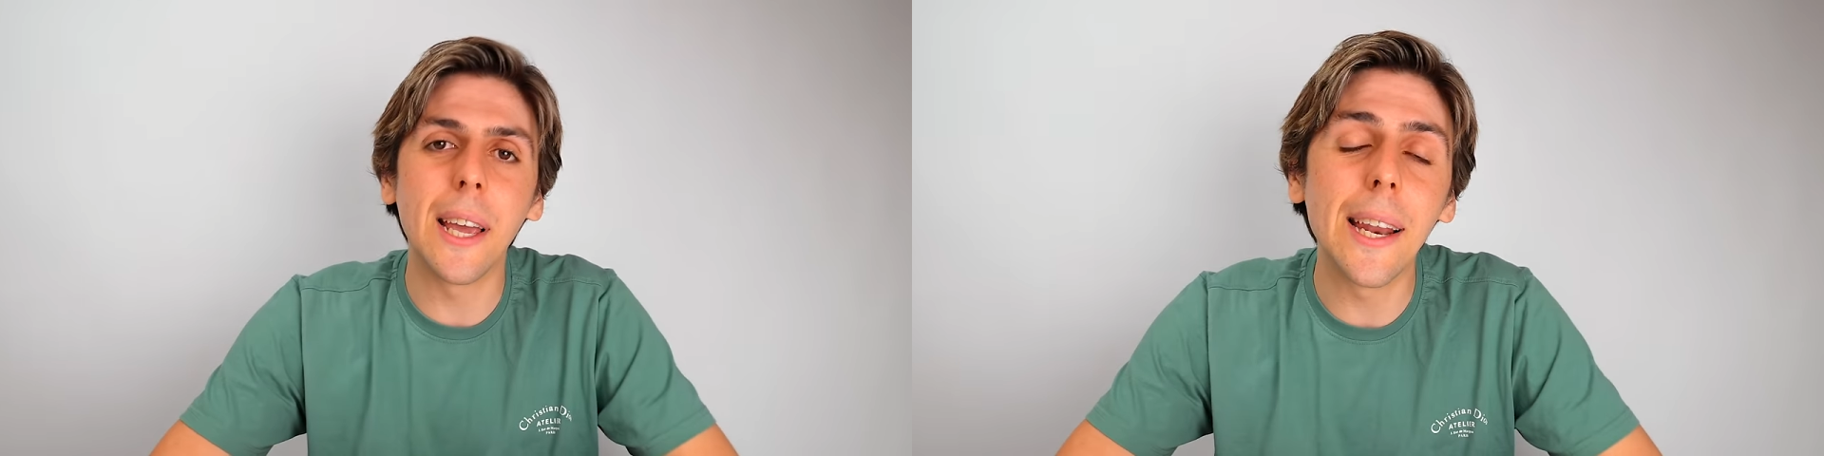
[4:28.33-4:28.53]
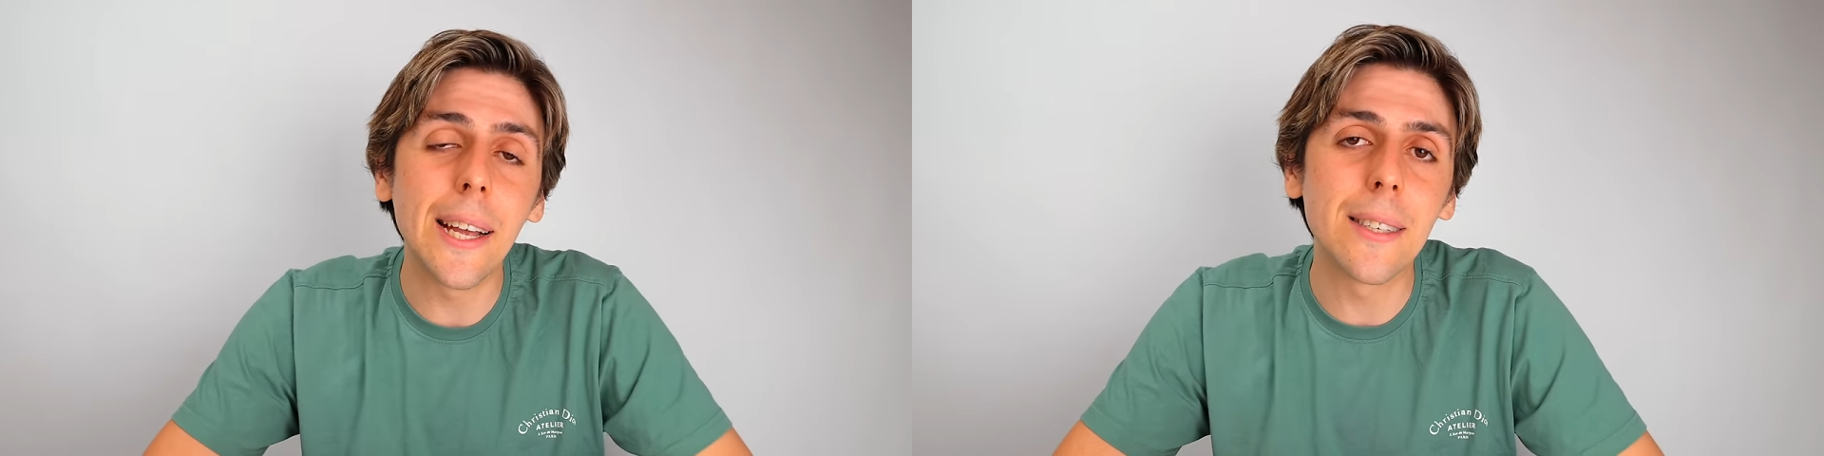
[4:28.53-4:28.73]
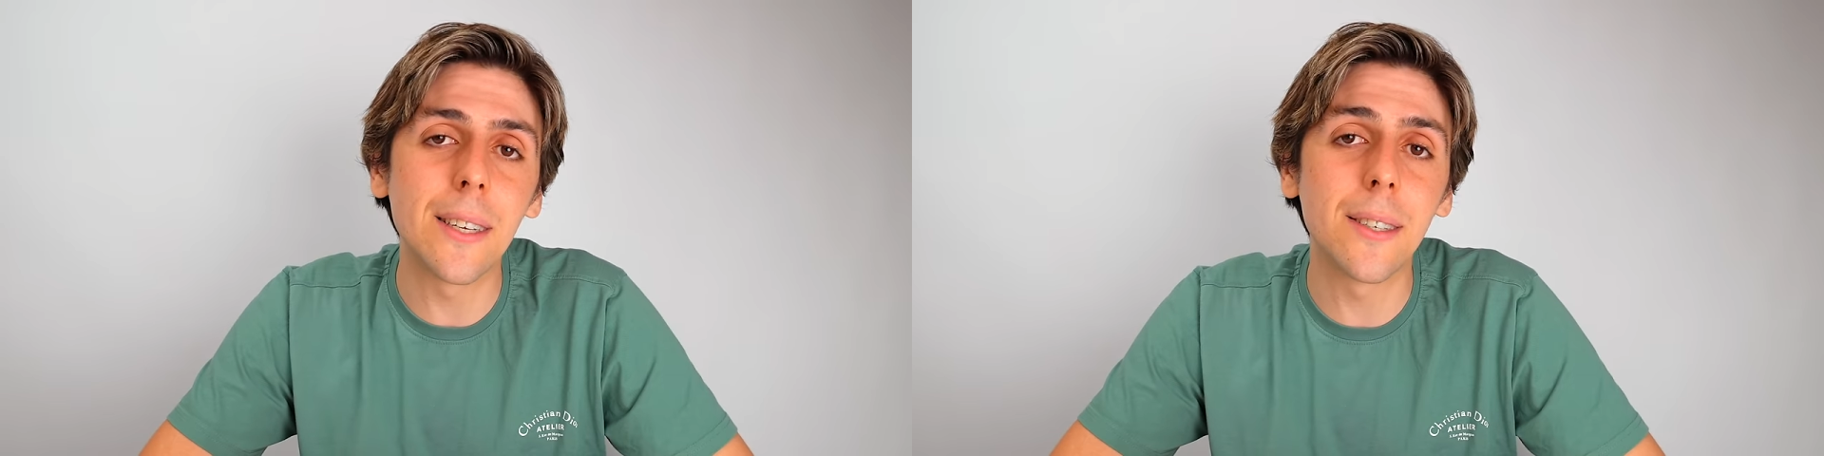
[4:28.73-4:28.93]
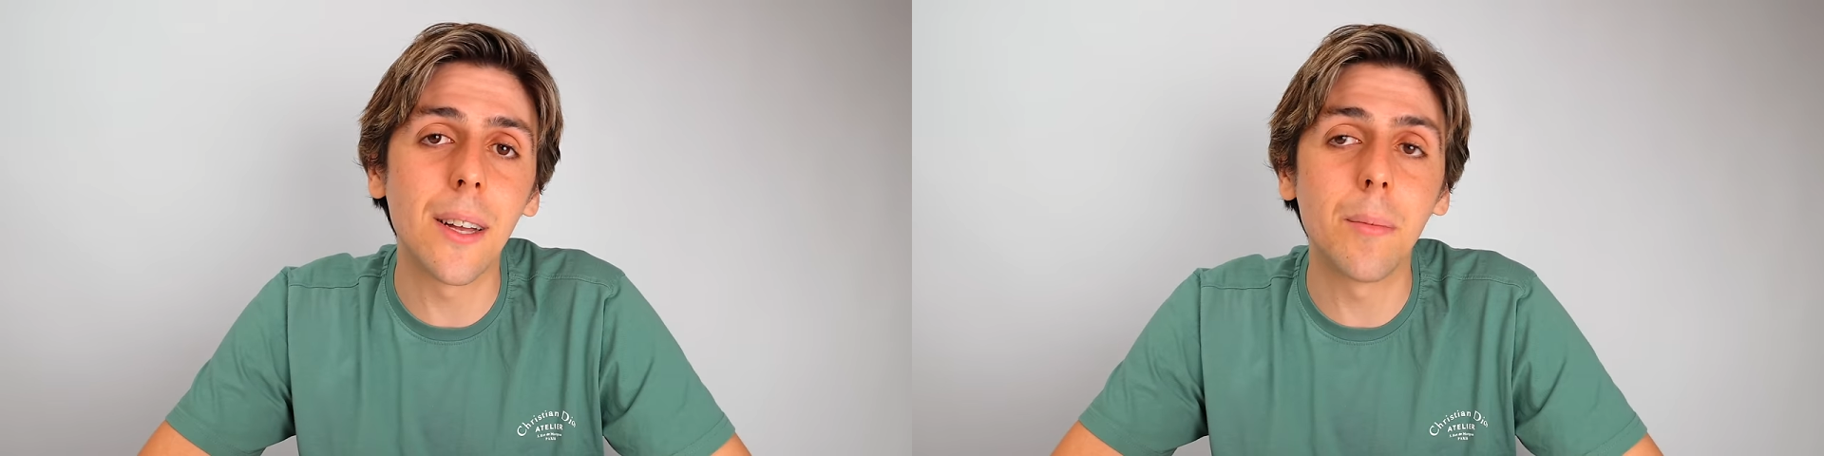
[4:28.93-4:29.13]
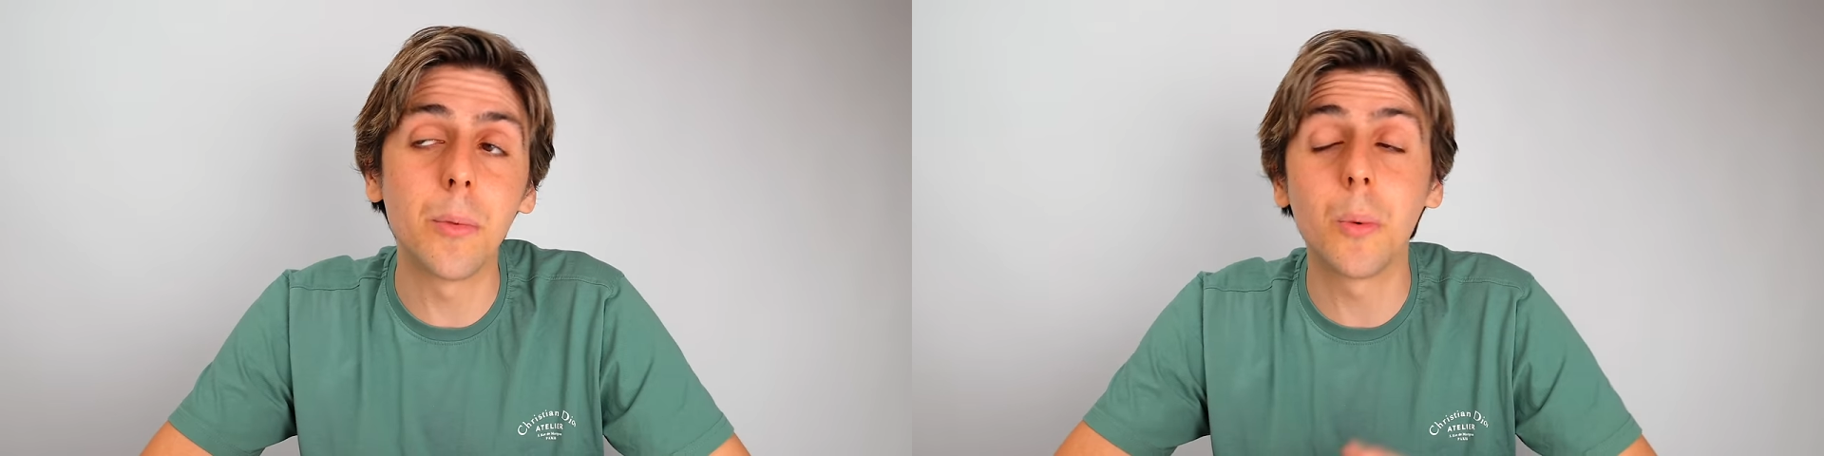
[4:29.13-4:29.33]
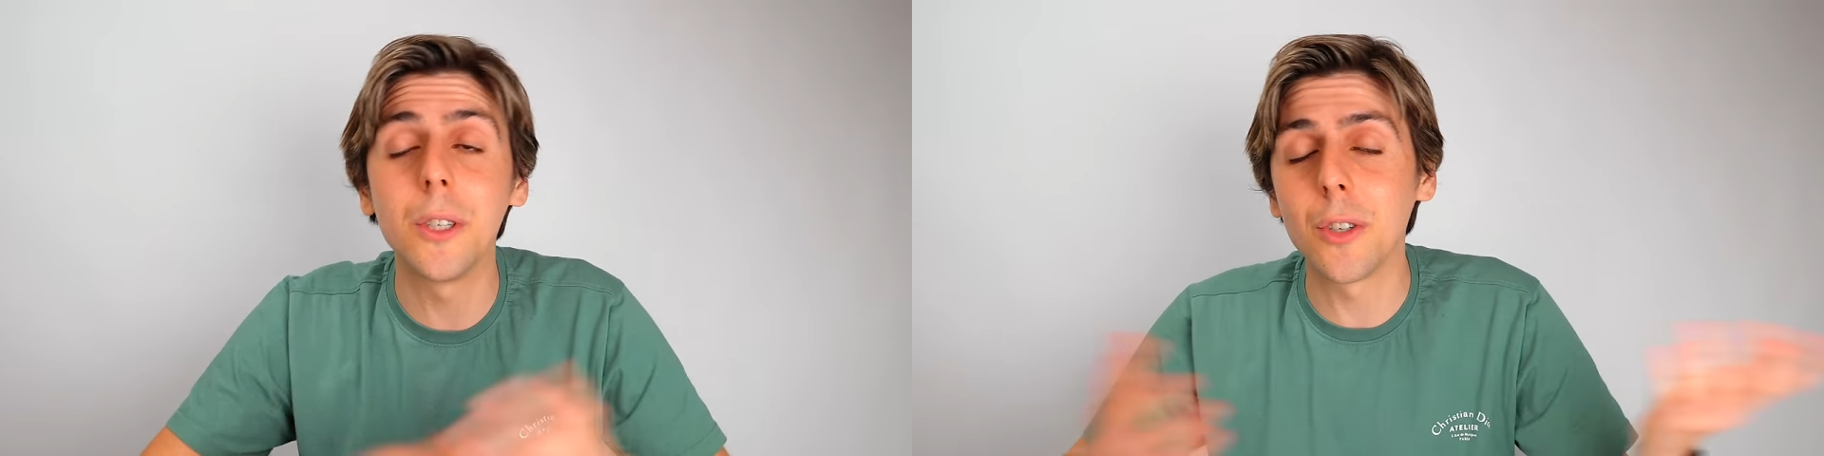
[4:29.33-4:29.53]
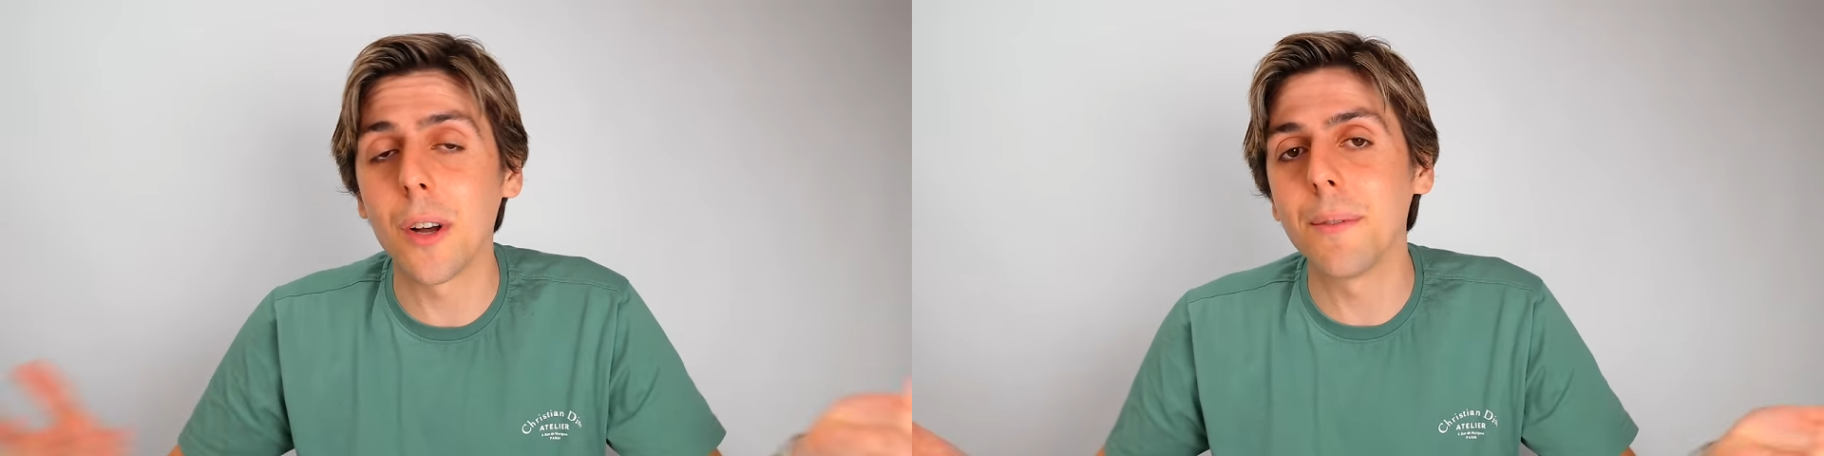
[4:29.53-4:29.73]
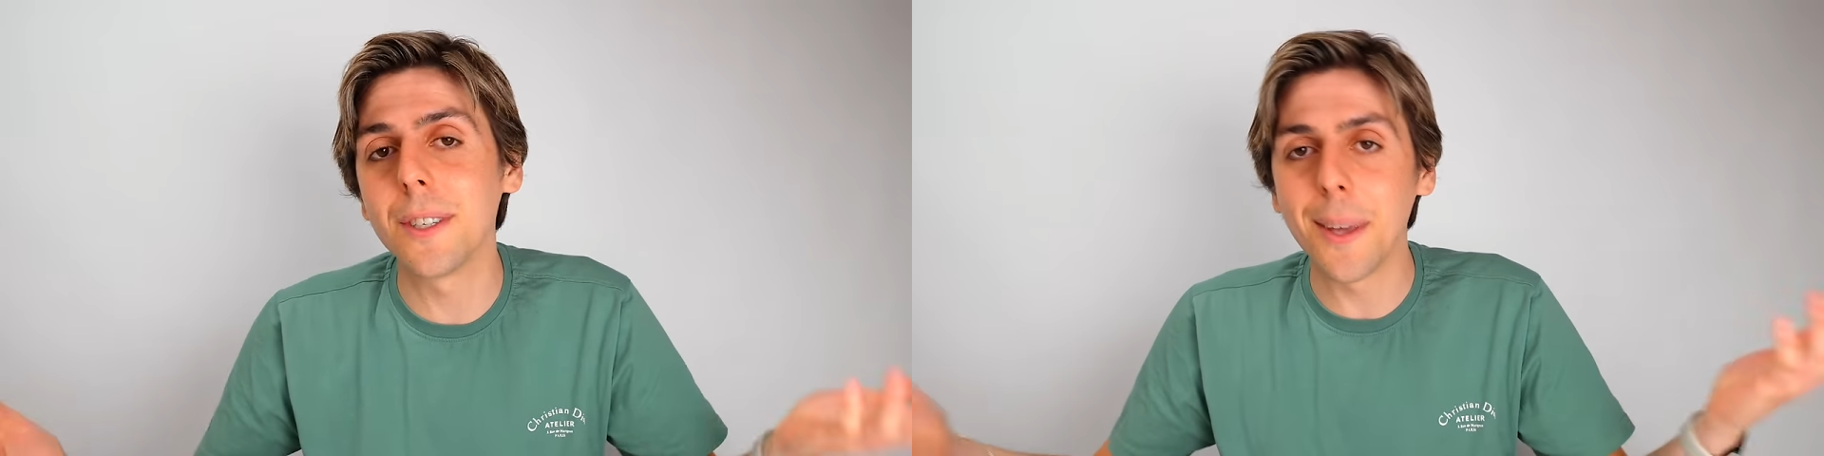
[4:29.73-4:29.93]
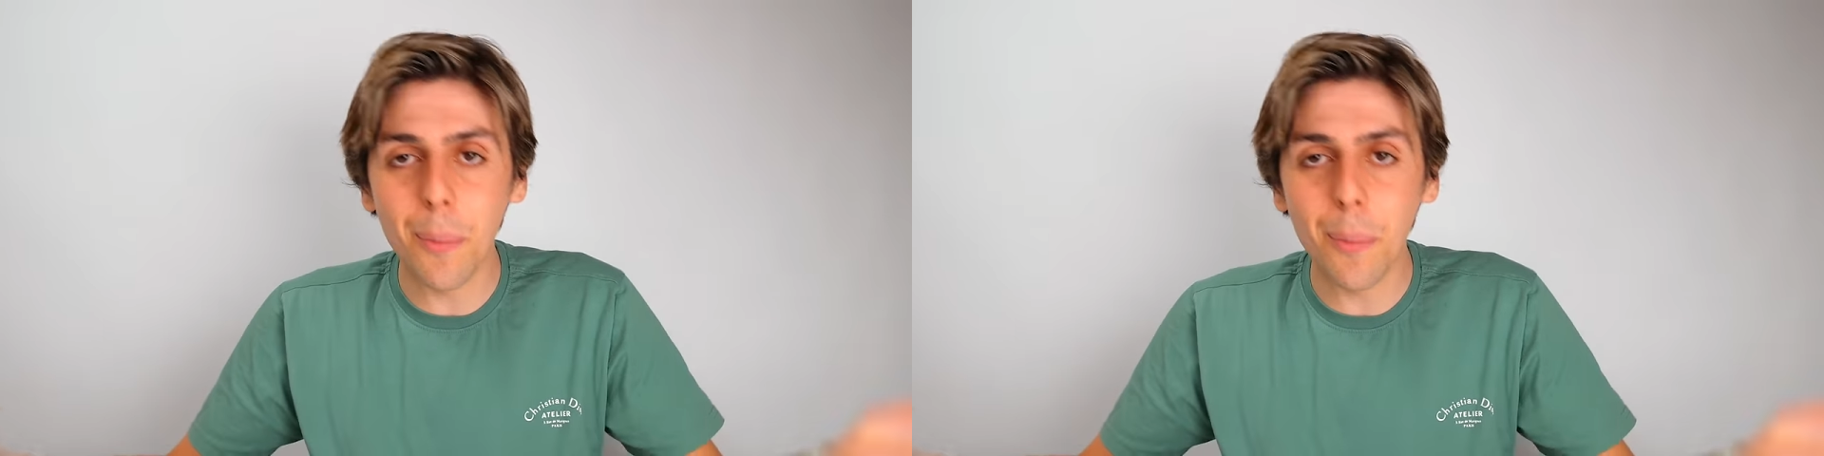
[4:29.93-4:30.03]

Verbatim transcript: heating systems, which is obviously